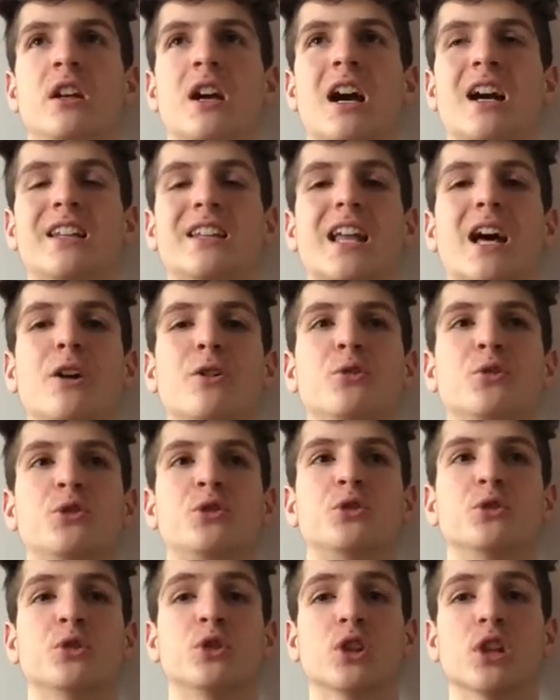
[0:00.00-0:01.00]
allow you
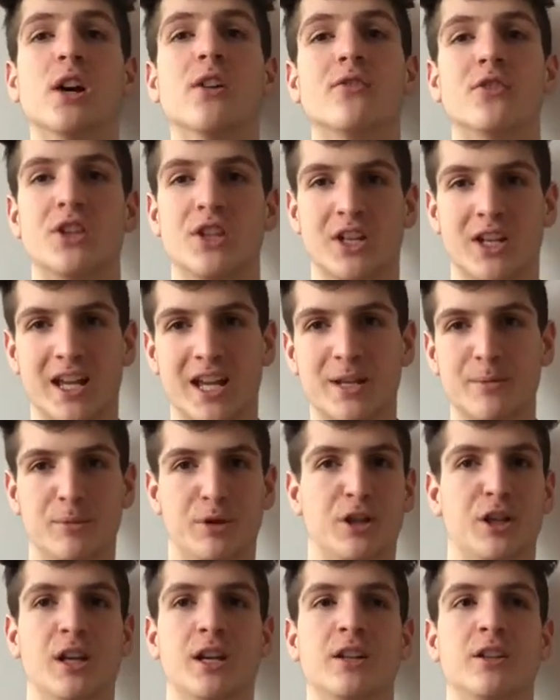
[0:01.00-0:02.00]
to love the game
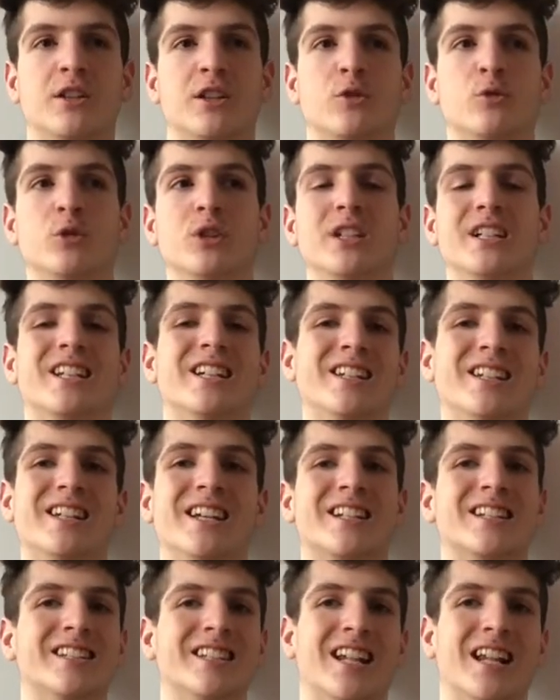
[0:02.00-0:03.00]
again and really
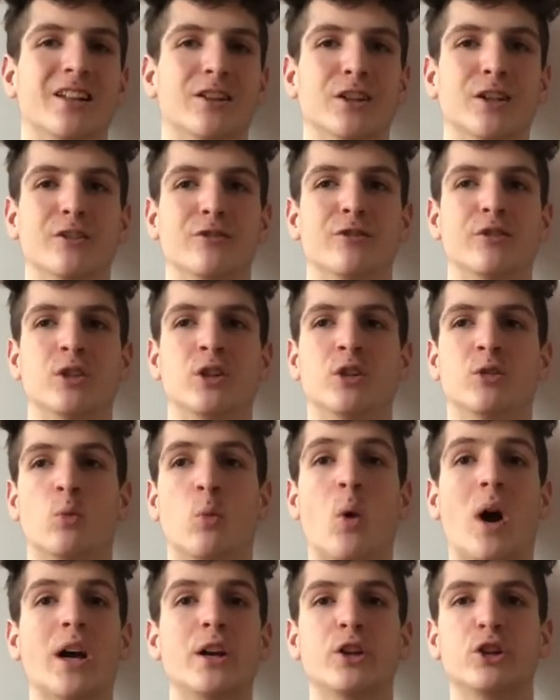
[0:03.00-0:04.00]
connect to that love
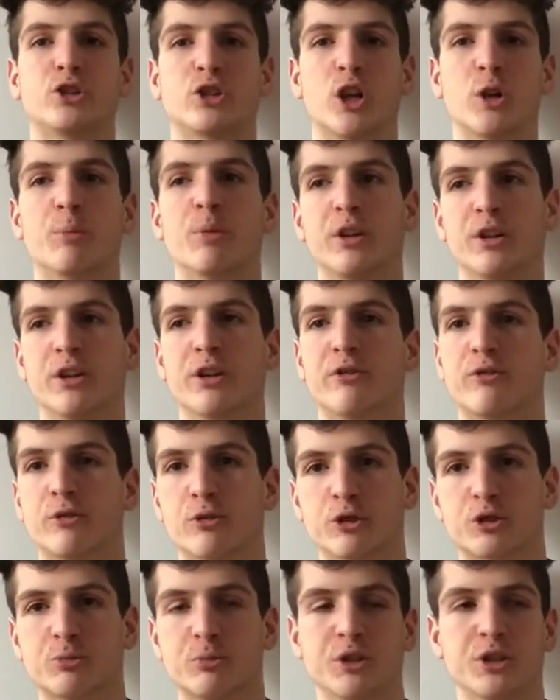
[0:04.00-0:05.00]
why you started playing in the
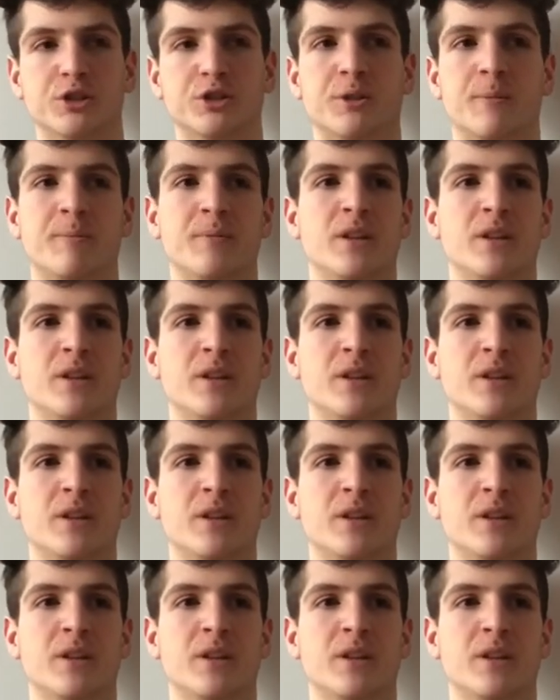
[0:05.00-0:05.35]
first place.